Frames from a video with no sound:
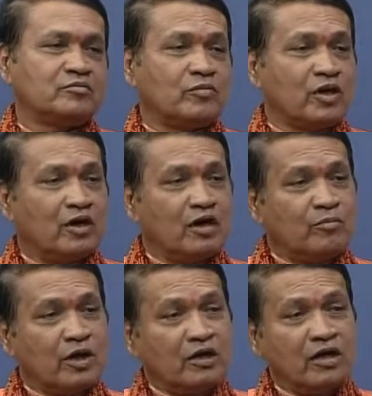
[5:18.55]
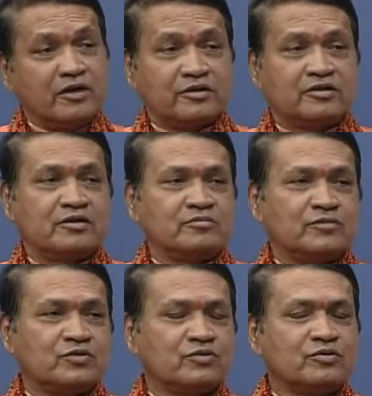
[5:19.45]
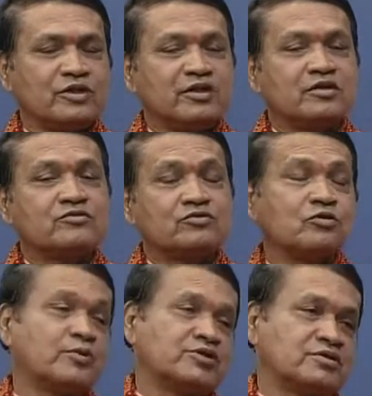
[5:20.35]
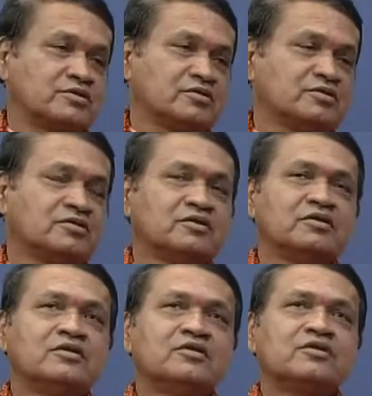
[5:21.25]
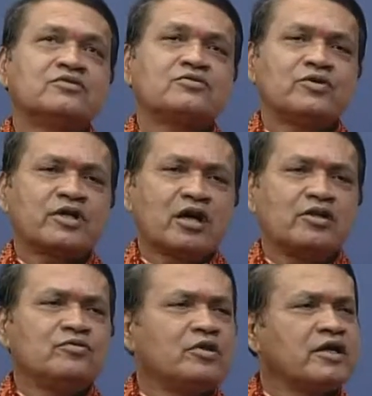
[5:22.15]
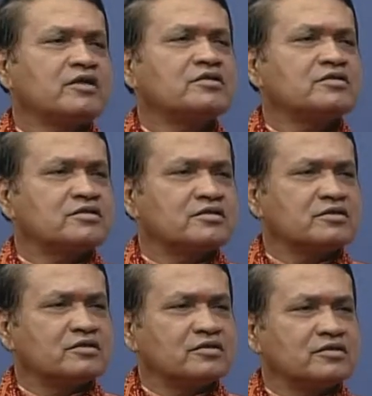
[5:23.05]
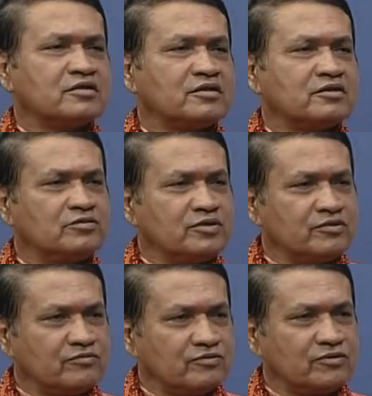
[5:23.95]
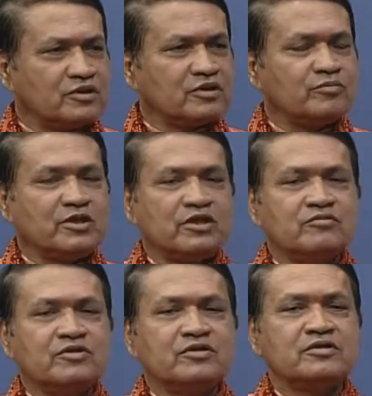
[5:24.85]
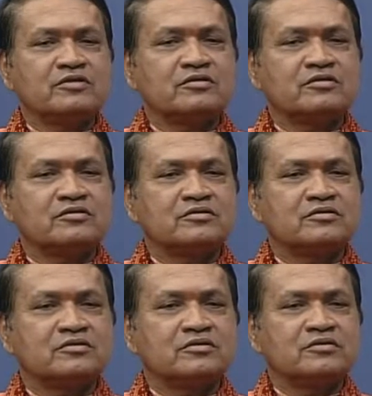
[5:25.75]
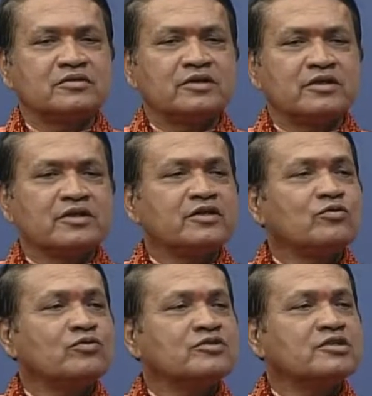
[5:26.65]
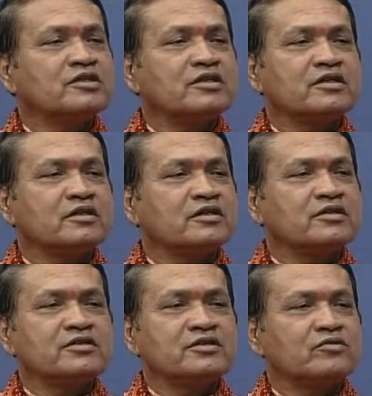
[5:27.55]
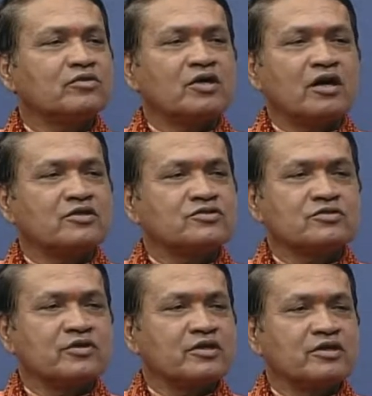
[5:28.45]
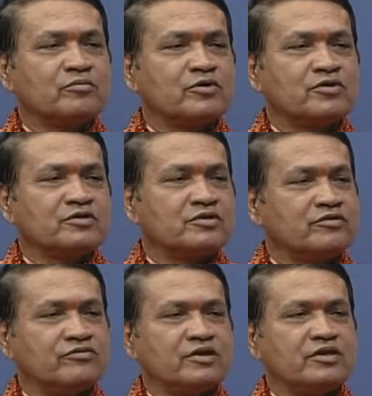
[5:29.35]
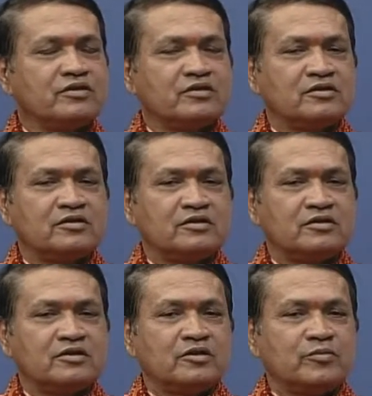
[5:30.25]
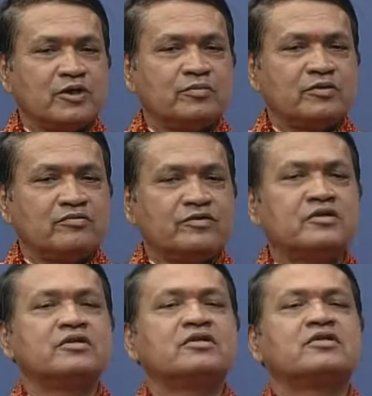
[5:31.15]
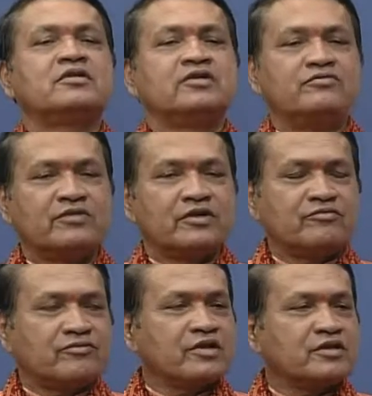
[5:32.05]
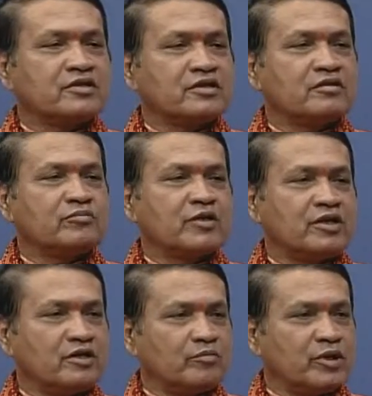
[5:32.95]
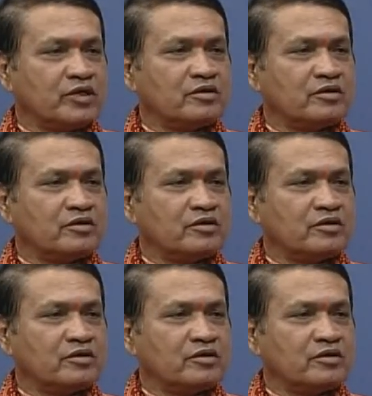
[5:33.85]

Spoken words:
Mahamala Ratnam. So he did so much. So in Kali Yuga, he is doing for the believers, and he don't see any religion or caste or anything, because different people with different faith, they are meeting me.